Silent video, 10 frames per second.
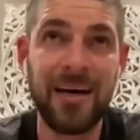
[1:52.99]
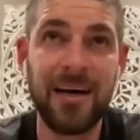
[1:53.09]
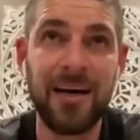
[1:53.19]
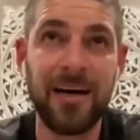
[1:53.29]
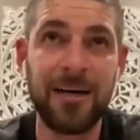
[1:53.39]

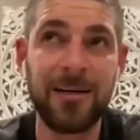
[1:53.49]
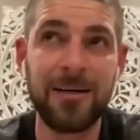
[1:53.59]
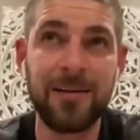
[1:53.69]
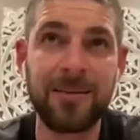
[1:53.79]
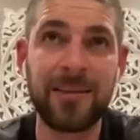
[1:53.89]

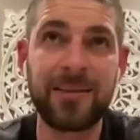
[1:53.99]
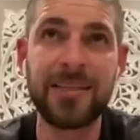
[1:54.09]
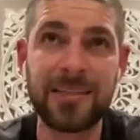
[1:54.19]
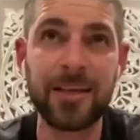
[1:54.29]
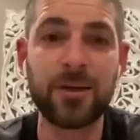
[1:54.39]
that
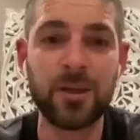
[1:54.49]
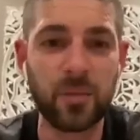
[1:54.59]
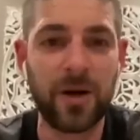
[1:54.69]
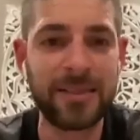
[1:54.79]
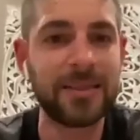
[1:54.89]
these leaders
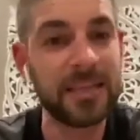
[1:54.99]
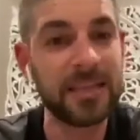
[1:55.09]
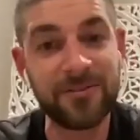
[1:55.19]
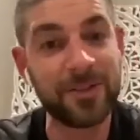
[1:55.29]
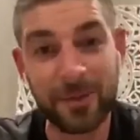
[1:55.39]
wanted to
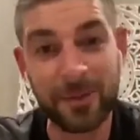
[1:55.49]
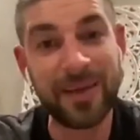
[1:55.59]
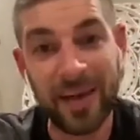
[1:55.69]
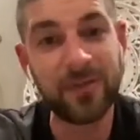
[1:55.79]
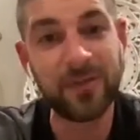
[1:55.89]
leave something
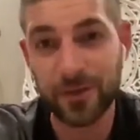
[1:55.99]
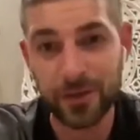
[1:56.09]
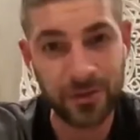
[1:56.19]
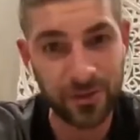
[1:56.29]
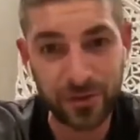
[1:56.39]
behind for their
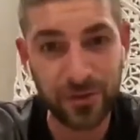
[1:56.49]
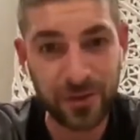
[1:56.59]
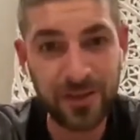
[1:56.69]
children,